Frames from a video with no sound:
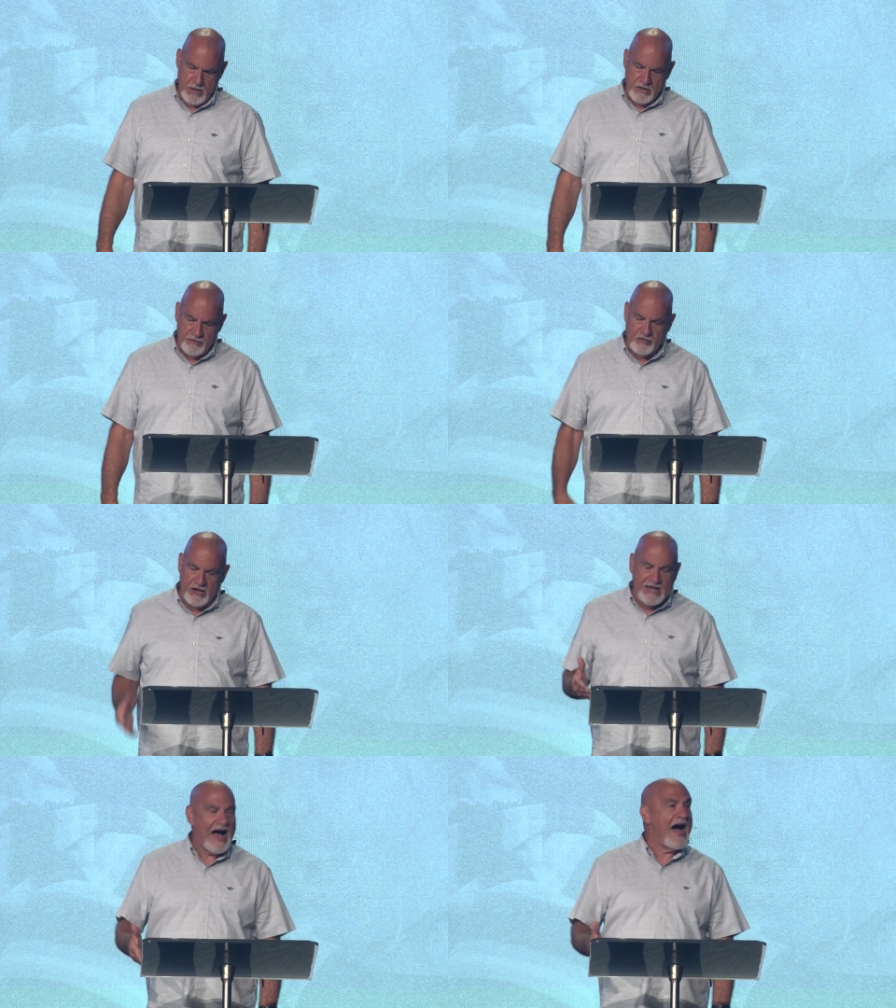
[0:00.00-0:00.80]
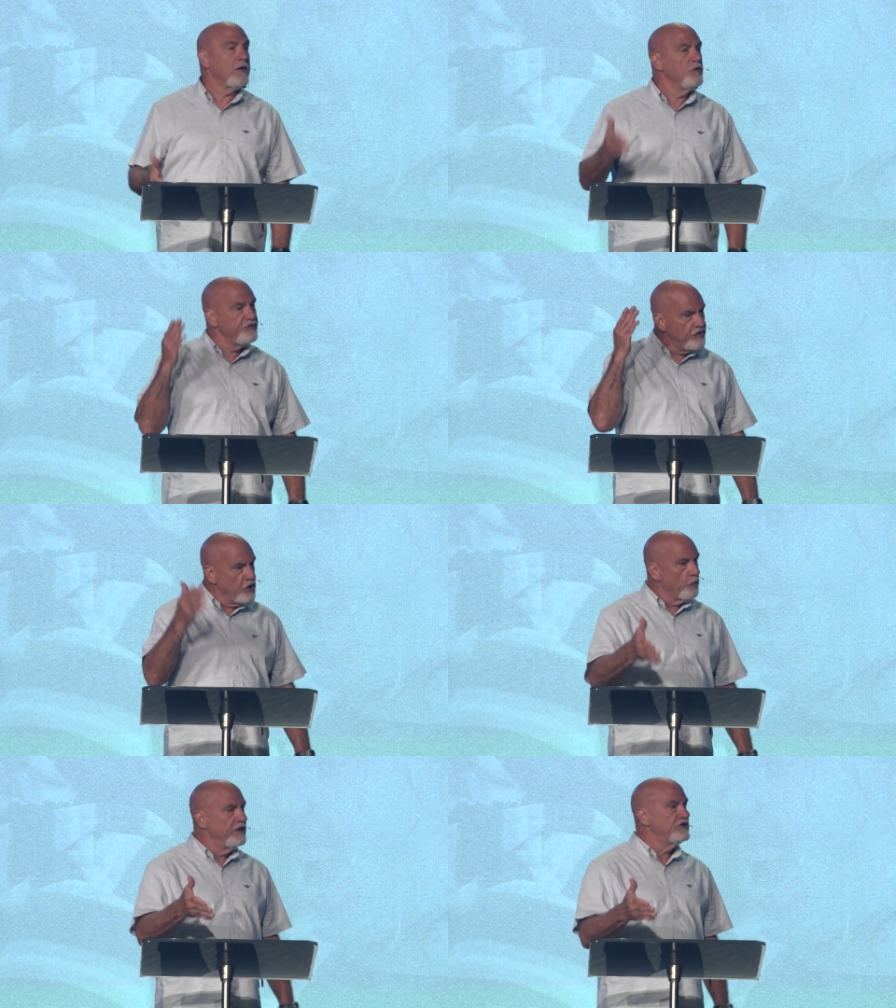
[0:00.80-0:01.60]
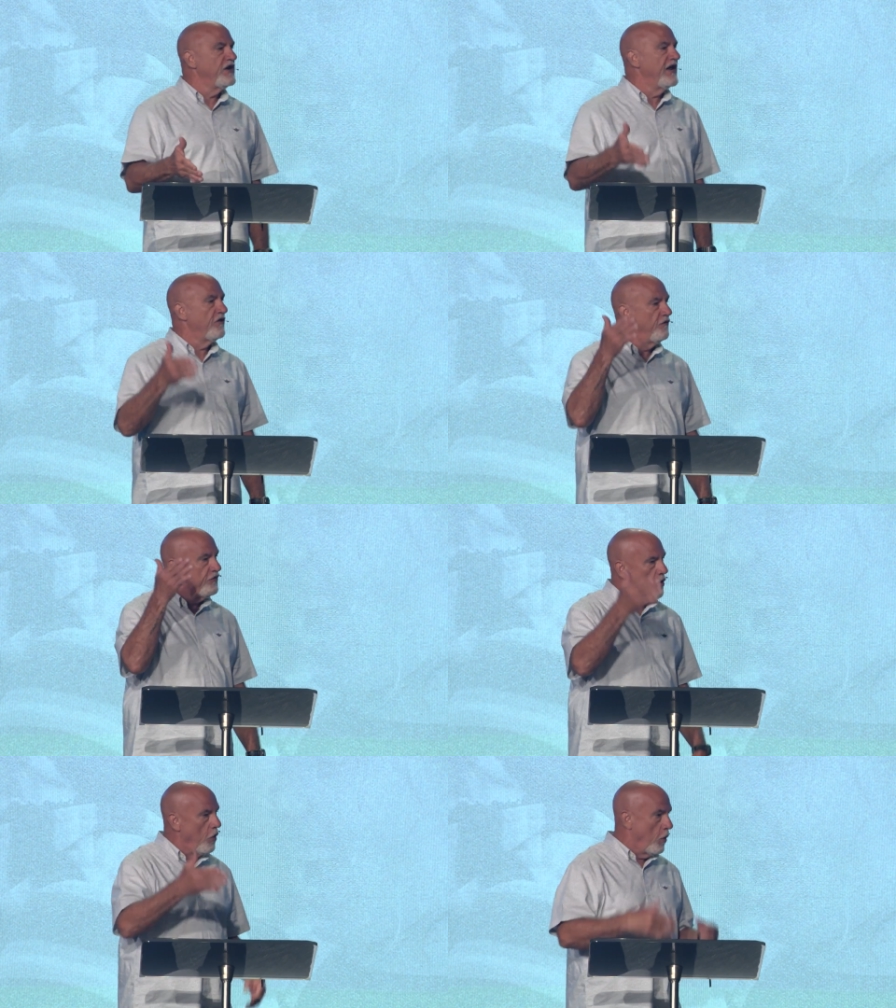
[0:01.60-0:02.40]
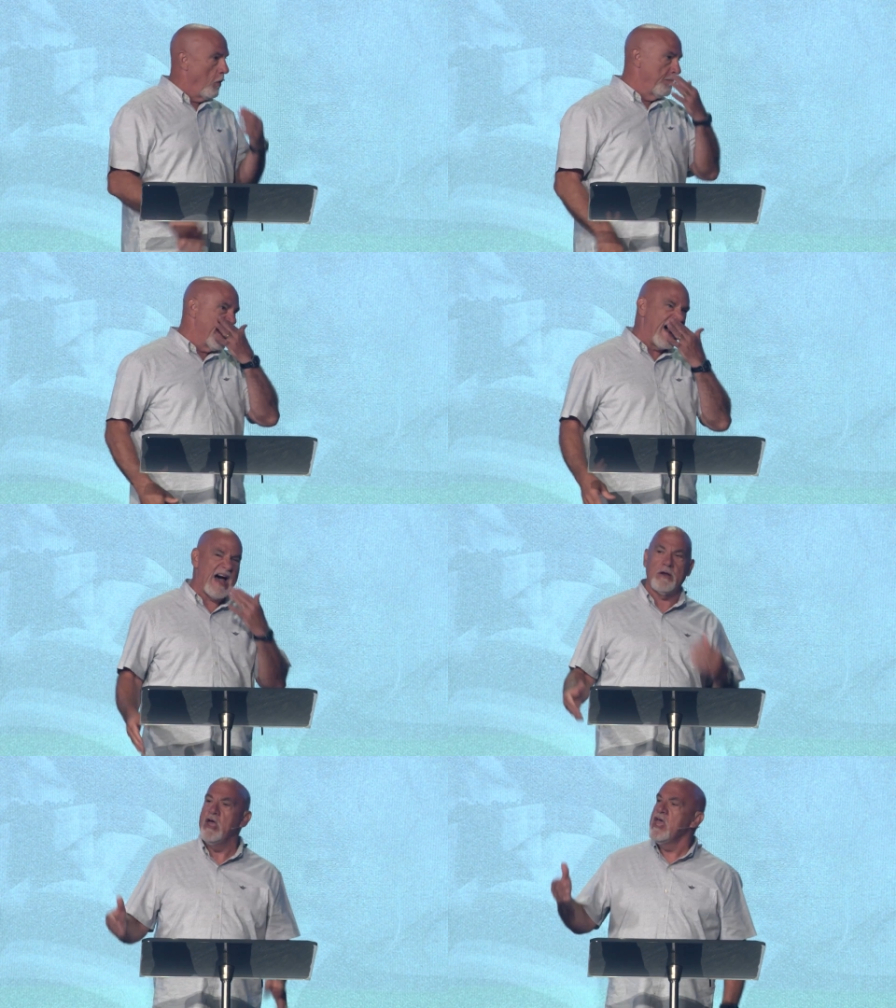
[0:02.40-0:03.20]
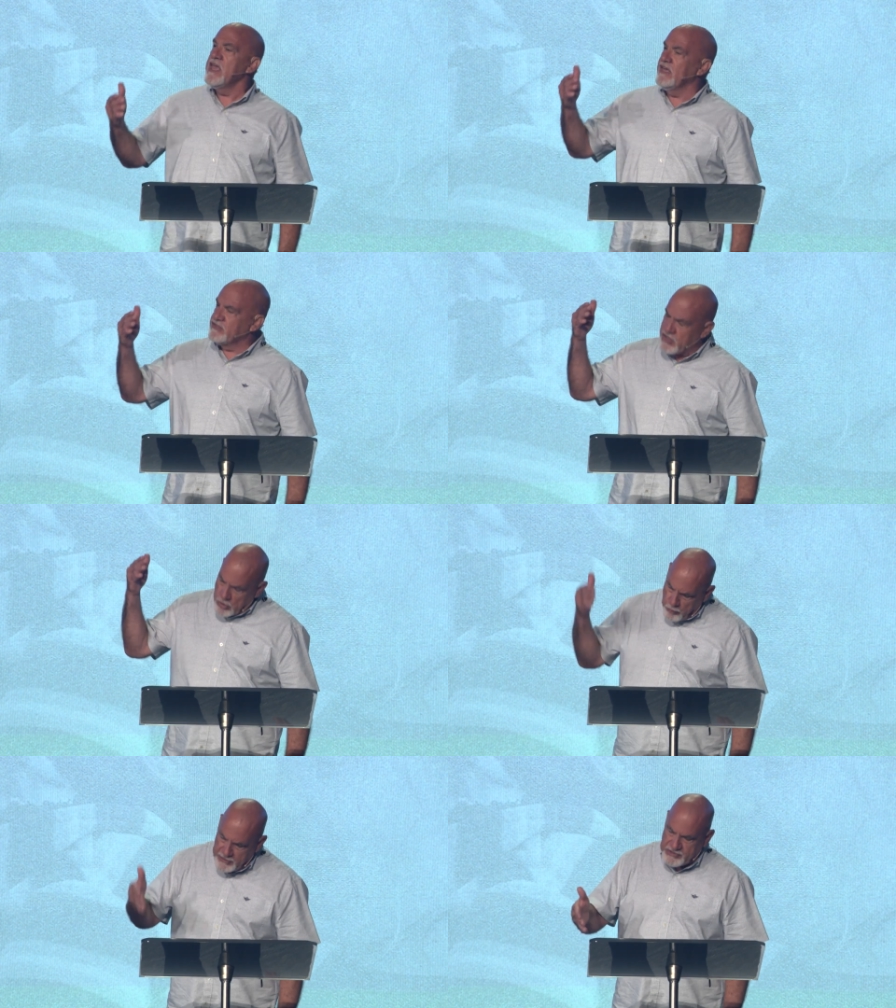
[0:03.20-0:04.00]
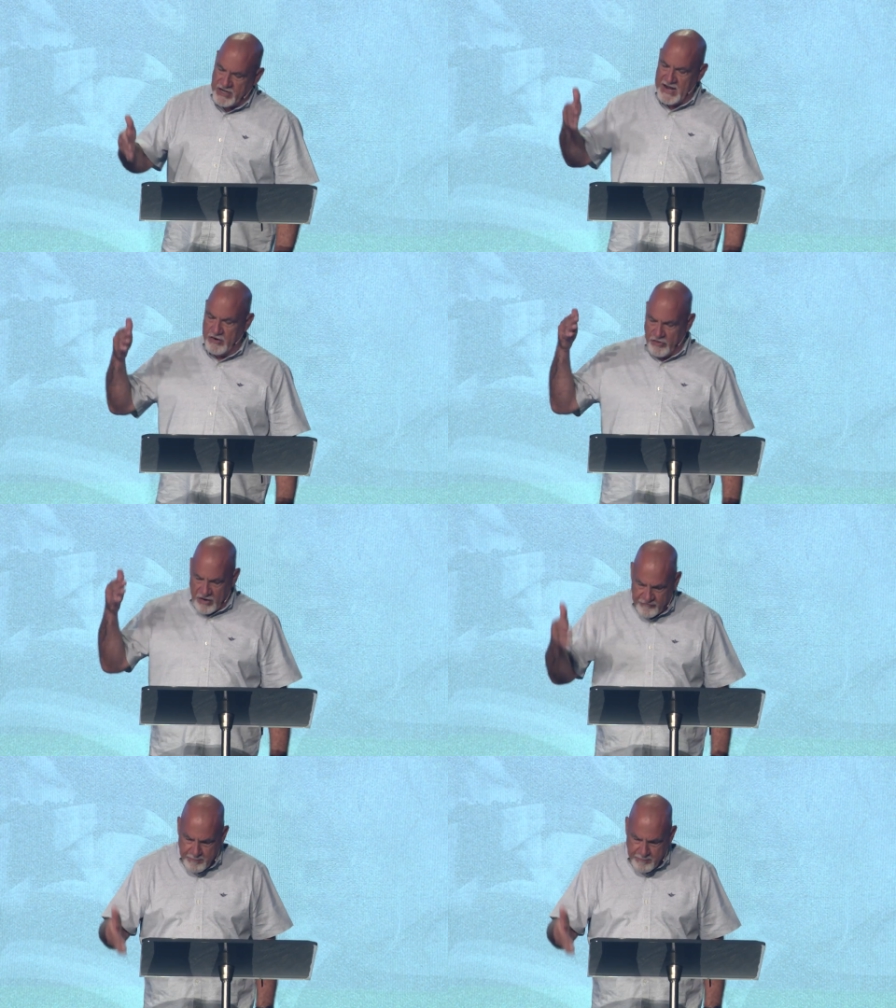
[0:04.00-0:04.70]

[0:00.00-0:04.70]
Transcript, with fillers: You see, God was the originator of the home. God is the originator of